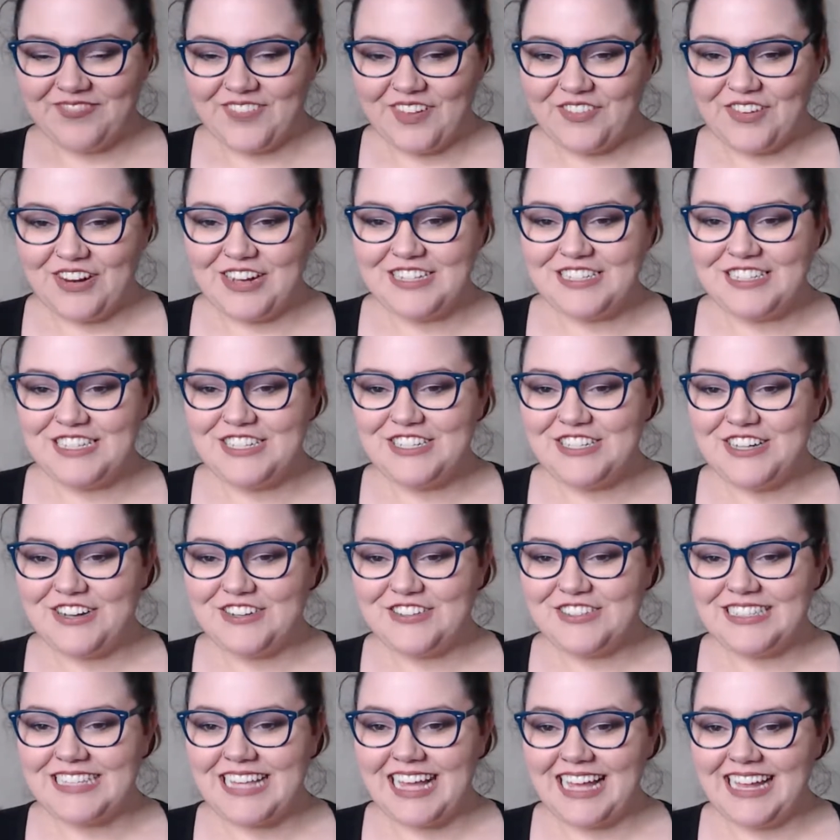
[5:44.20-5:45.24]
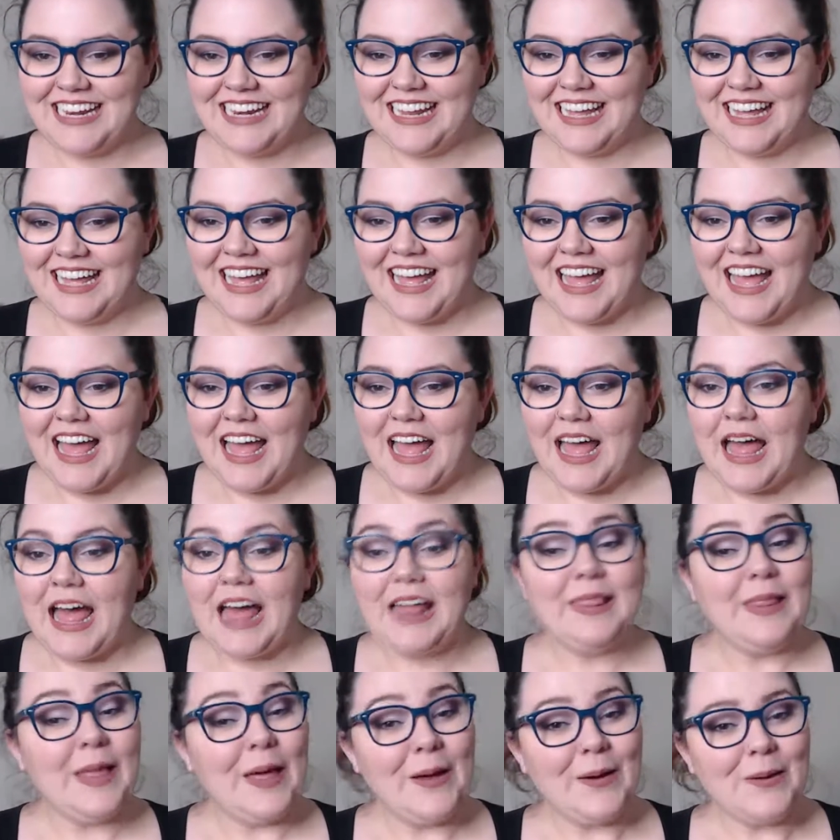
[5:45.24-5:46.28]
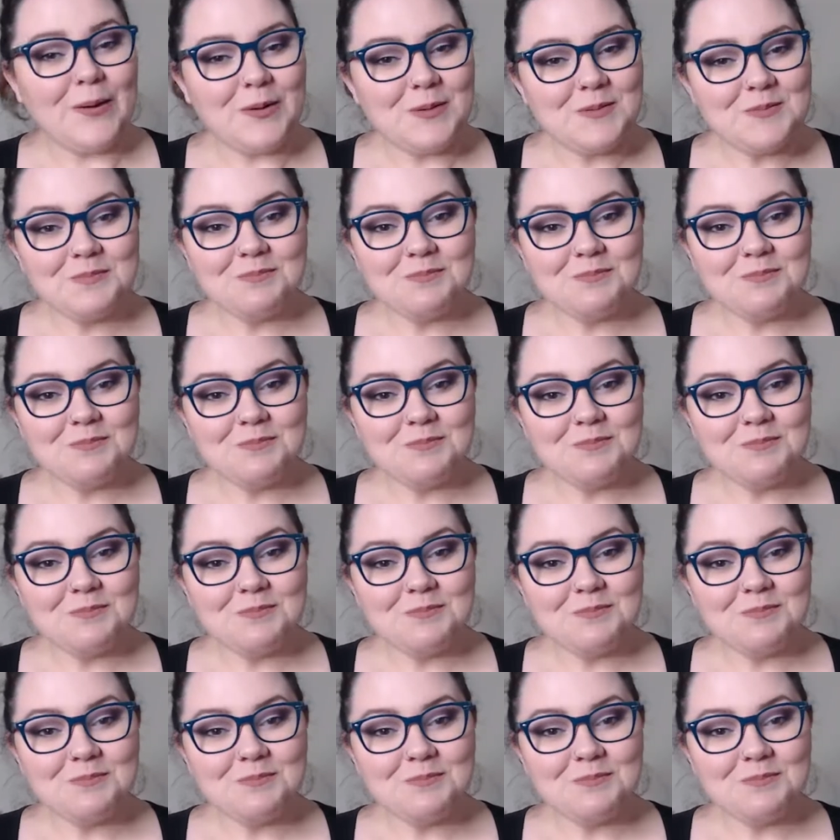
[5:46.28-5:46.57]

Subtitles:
Francie Joe said, hello,